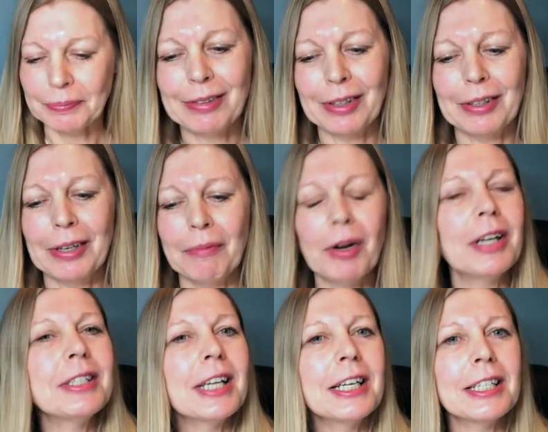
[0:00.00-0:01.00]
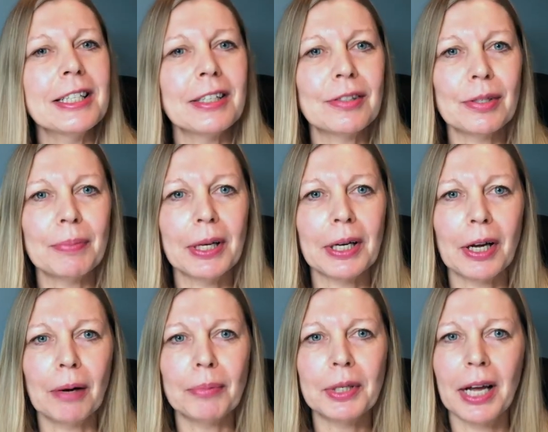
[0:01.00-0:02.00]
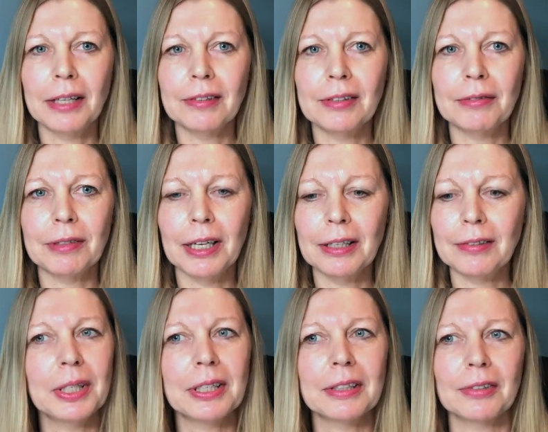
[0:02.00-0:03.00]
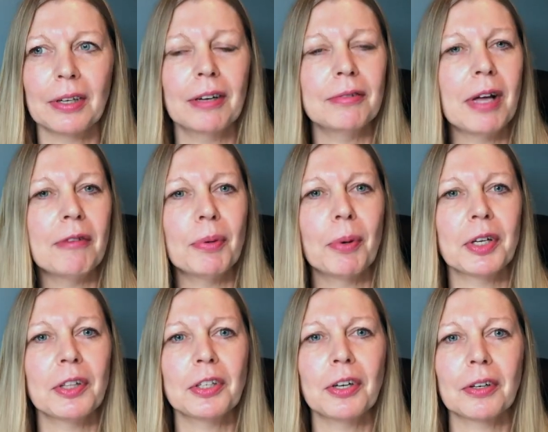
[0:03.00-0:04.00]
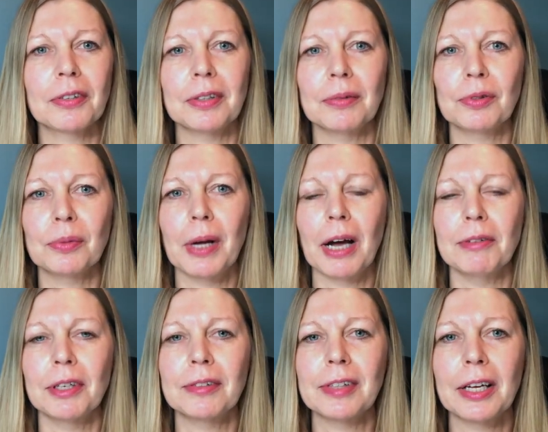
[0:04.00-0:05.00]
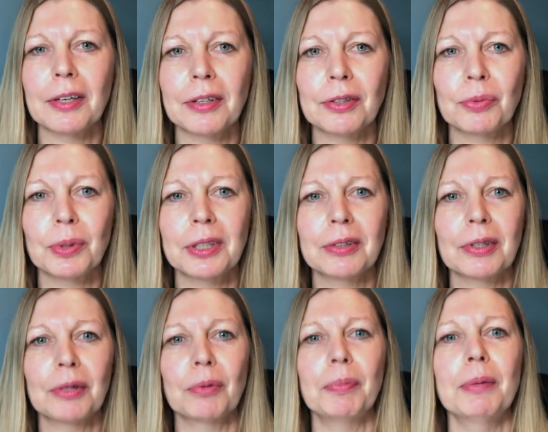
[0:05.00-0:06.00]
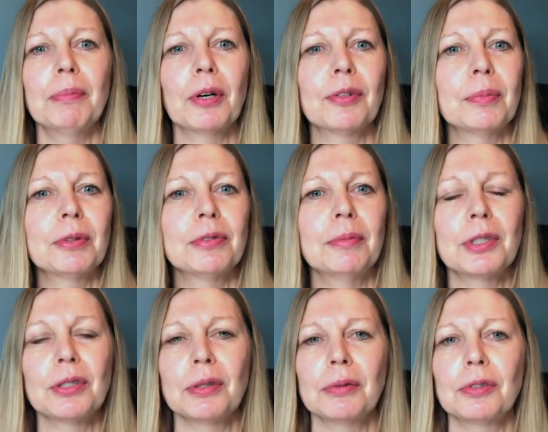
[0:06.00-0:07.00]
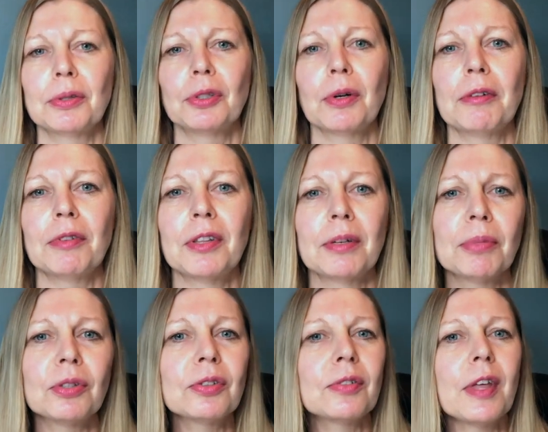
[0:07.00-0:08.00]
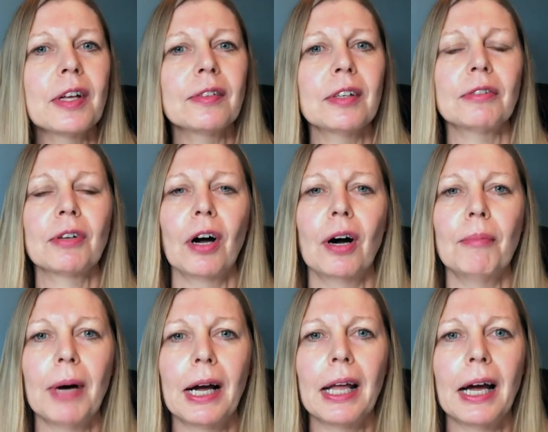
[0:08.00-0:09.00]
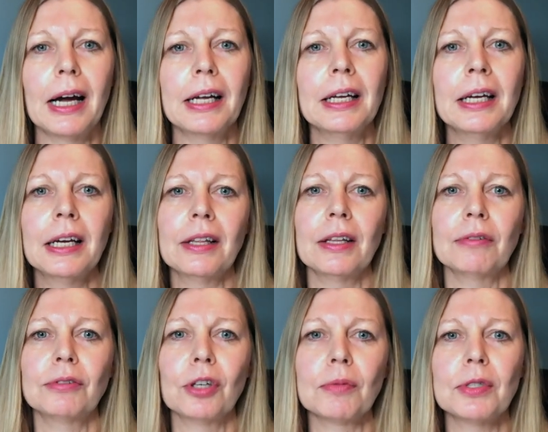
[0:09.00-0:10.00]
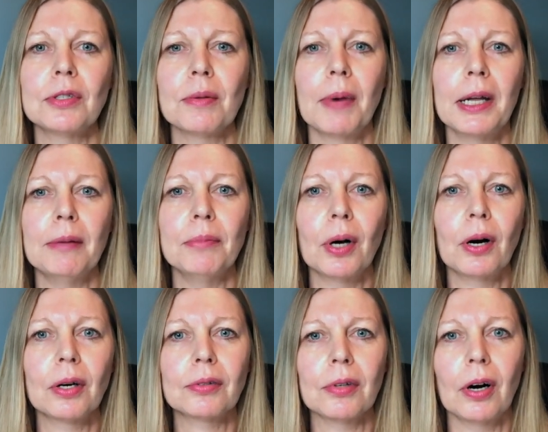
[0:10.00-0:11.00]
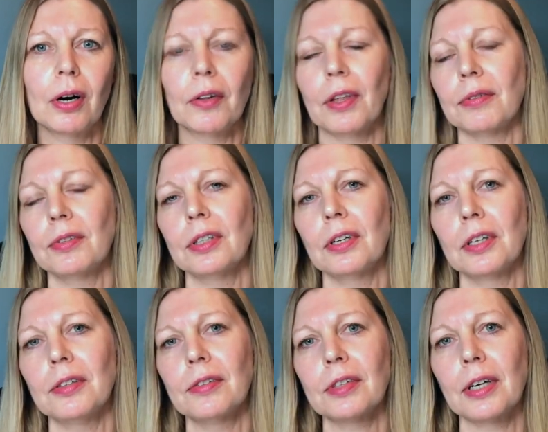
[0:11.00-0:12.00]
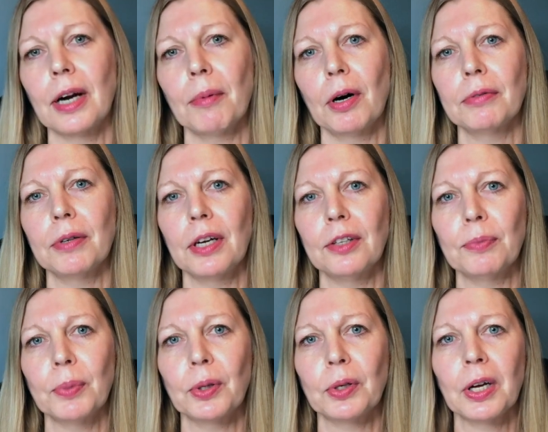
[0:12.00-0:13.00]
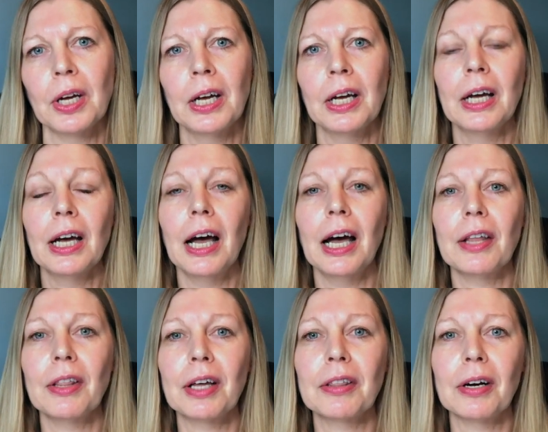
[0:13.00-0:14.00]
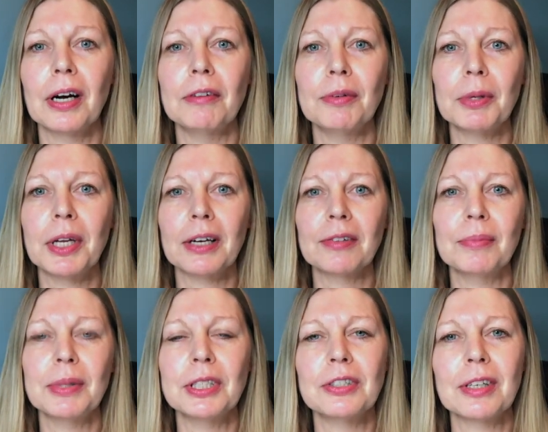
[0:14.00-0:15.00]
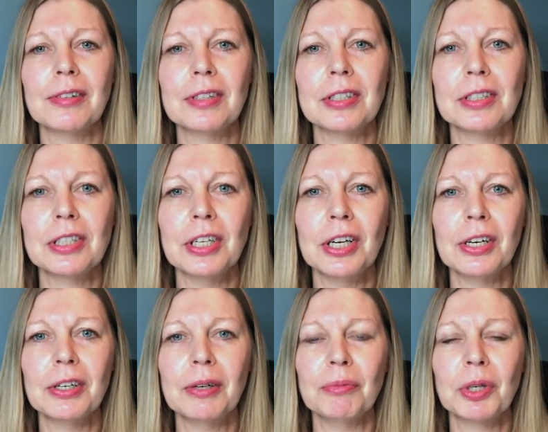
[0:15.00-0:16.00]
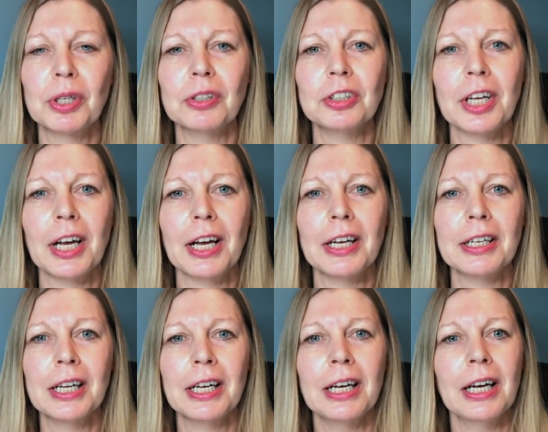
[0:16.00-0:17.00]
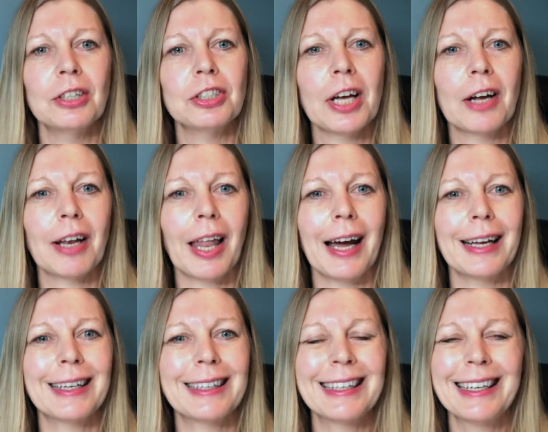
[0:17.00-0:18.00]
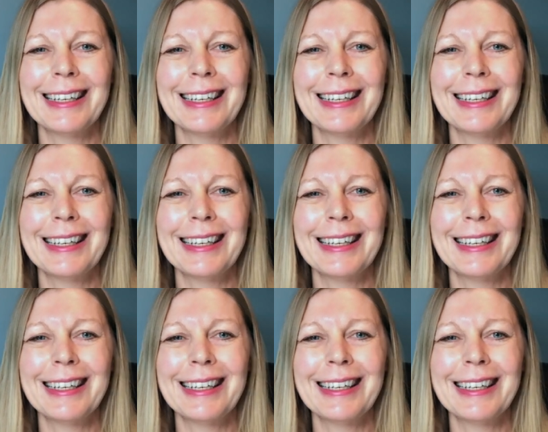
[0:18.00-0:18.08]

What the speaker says: So I'm not intending this to be a comprehensive list, so everybody and the dog seems to be having a sale this week, so it would be impossible for me to do everything, but just things that have caught my eye, that have dropped into my inbox, or that I've seen on Instagram or Facebook, that I thought everybody else would be interested to know, and we could share, and share alike.